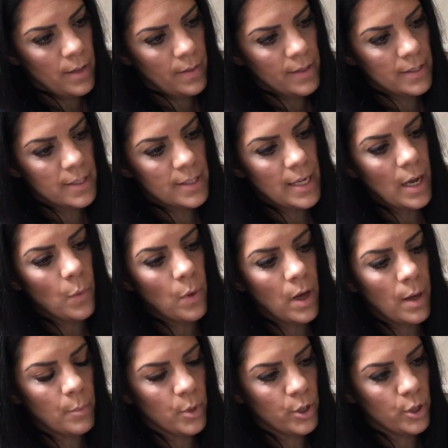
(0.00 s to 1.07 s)
this is how
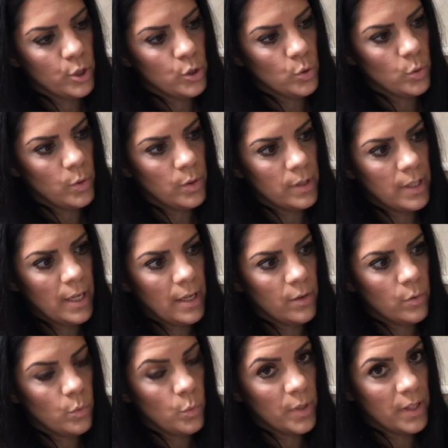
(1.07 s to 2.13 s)
I'm going to do it
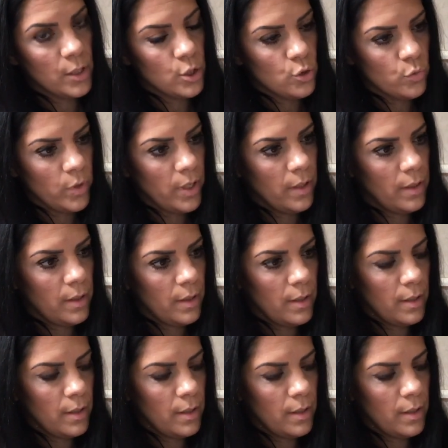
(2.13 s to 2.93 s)
with this wreath.